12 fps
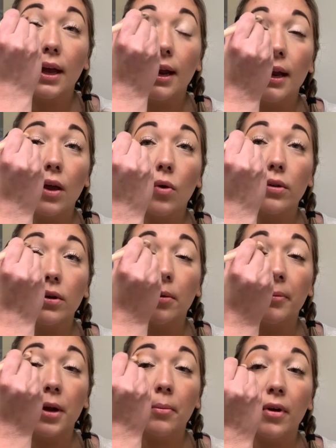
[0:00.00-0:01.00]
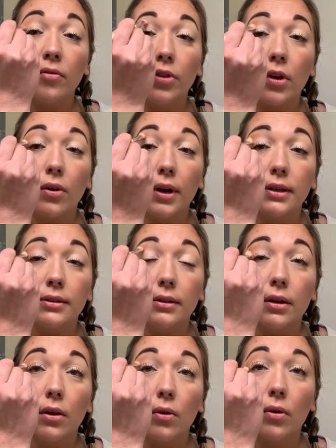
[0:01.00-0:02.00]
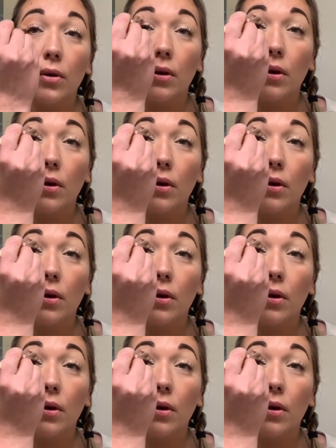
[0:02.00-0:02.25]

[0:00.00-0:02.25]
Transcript: And I go a little bit above the crease too.